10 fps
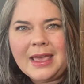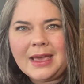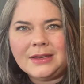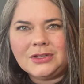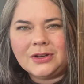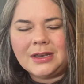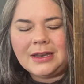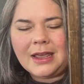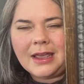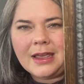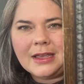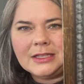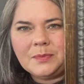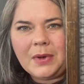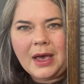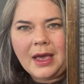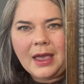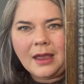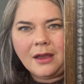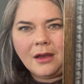And Turkey Day is
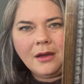by,